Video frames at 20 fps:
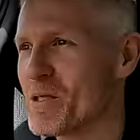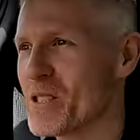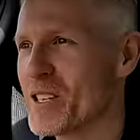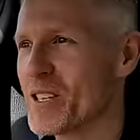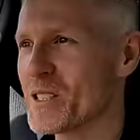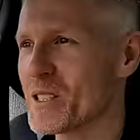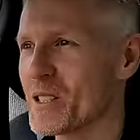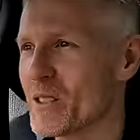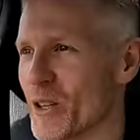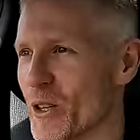
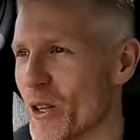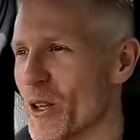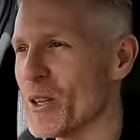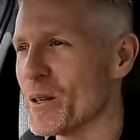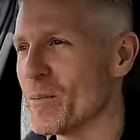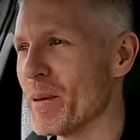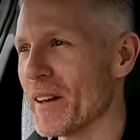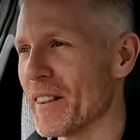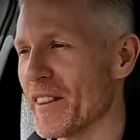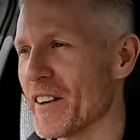MG is
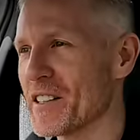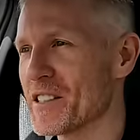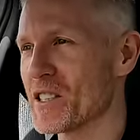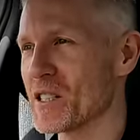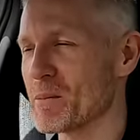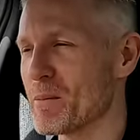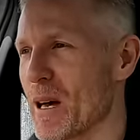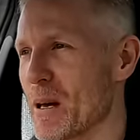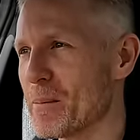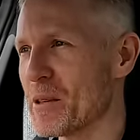good, but
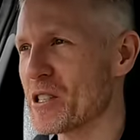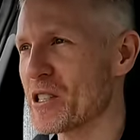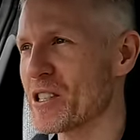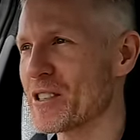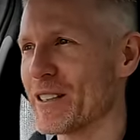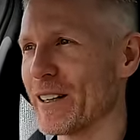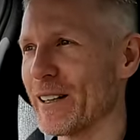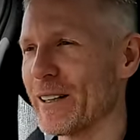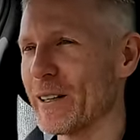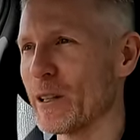this is maybe
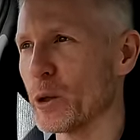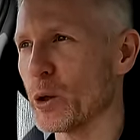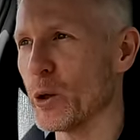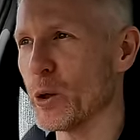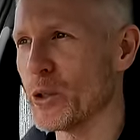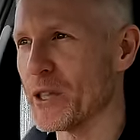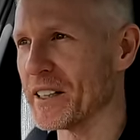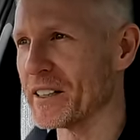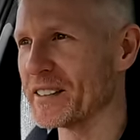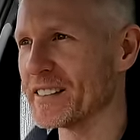just a little
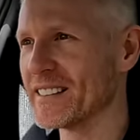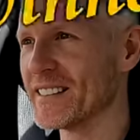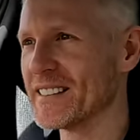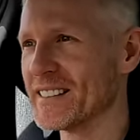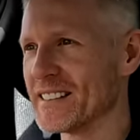gooder.